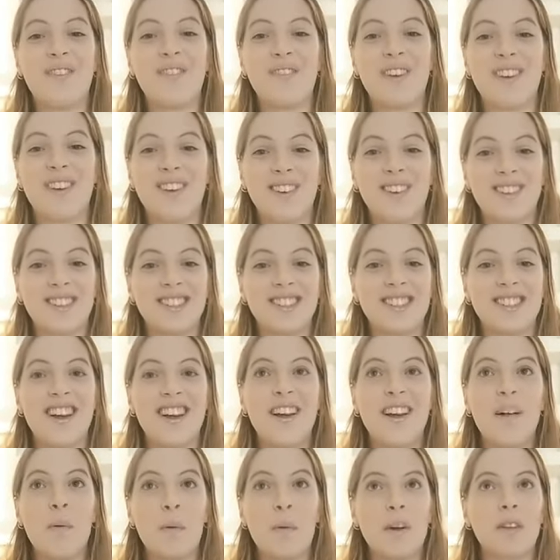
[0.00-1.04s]
Because
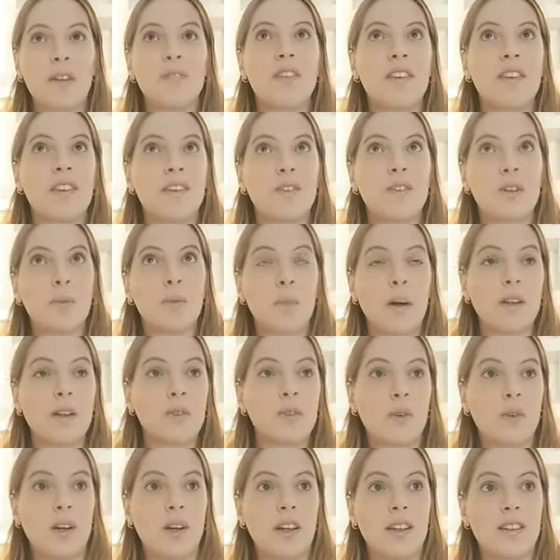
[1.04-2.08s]
one of the things with
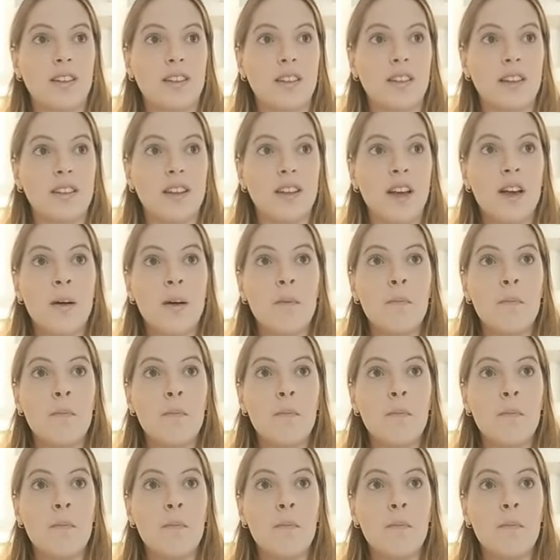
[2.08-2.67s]
patois is that